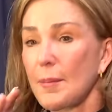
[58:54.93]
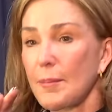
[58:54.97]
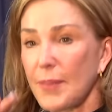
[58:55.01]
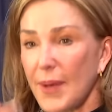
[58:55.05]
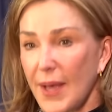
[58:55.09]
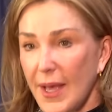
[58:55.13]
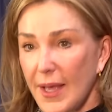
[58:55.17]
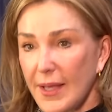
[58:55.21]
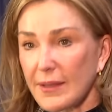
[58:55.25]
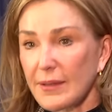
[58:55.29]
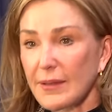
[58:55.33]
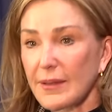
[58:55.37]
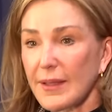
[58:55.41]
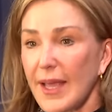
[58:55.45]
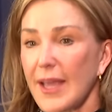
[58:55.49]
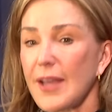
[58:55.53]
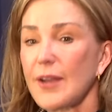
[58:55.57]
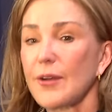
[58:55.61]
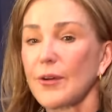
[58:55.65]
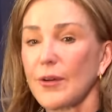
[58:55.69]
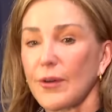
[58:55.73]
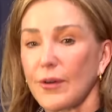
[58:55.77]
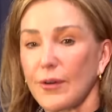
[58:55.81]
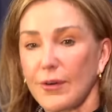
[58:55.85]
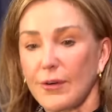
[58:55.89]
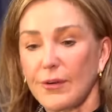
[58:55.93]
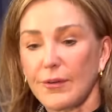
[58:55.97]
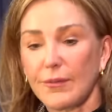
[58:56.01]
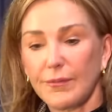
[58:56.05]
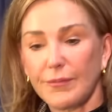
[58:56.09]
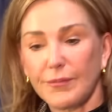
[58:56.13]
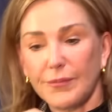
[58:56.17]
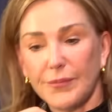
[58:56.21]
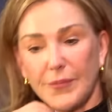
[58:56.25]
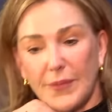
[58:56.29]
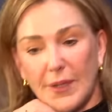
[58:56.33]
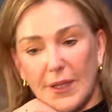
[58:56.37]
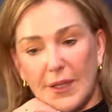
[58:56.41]
But later,
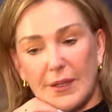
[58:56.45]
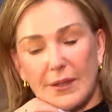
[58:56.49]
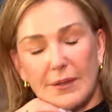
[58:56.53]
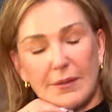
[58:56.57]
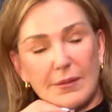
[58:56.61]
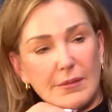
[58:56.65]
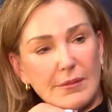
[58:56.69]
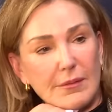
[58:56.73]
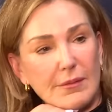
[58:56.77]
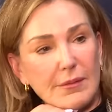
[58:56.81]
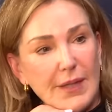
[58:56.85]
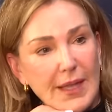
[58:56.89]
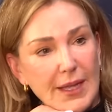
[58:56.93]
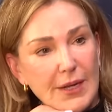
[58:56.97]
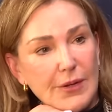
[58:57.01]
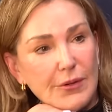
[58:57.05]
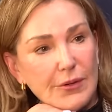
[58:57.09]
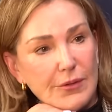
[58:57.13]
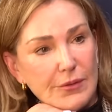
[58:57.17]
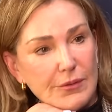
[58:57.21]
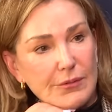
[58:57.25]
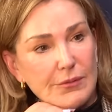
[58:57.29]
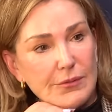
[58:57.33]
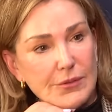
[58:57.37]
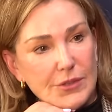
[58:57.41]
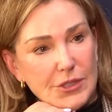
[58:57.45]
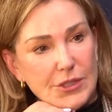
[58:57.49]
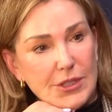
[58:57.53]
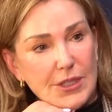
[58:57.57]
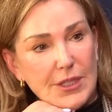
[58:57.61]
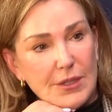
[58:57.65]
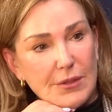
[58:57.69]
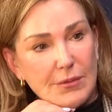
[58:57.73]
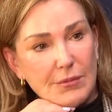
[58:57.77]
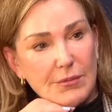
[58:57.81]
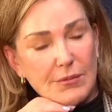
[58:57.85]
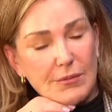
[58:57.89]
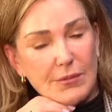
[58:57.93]
it later
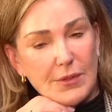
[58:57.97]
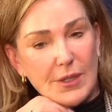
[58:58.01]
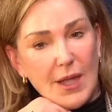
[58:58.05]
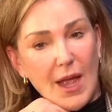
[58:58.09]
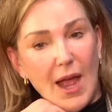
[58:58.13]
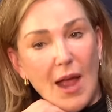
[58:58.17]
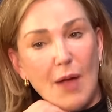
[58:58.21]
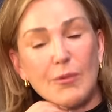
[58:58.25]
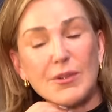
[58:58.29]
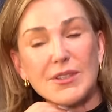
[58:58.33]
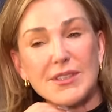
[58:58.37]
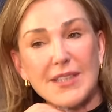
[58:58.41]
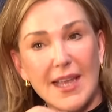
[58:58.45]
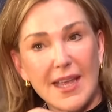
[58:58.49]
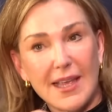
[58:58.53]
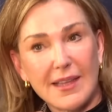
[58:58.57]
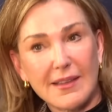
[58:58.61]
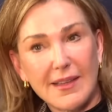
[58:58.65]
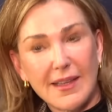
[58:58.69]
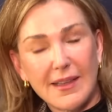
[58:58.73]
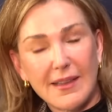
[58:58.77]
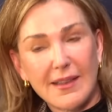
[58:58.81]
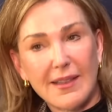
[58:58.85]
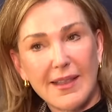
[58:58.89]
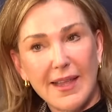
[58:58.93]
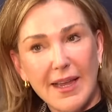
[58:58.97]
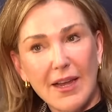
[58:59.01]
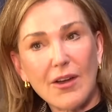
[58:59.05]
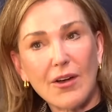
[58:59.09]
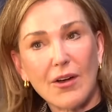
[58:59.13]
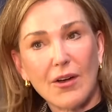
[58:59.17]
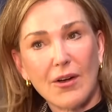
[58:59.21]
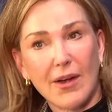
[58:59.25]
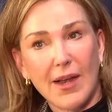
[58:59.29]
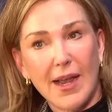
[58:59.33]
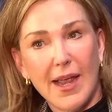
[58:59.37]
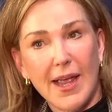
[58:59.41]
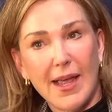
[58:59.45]
she I was
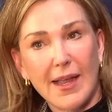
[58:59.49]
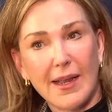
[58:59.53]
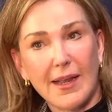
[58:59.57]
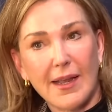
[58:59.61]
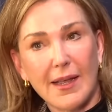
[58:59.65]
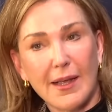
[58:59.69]
there at.